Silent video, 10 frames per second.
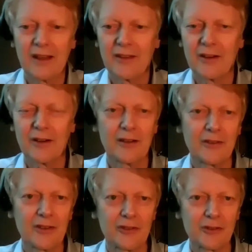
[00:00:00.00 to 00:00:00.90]
There
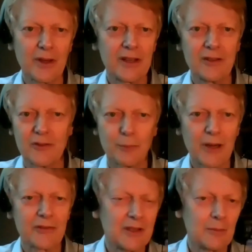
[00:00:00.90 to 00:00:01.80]
is a strange
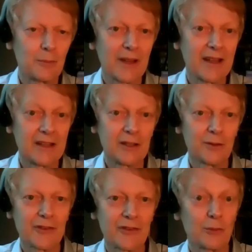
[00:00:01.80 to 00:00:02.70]
breast implant
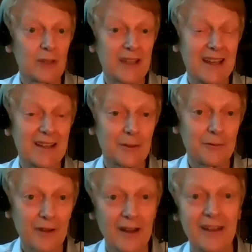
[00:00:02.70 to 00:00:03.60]
illness that we can't
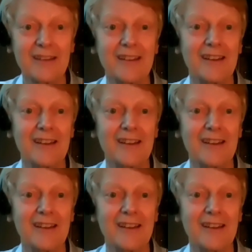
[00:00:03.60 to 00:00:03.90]
define.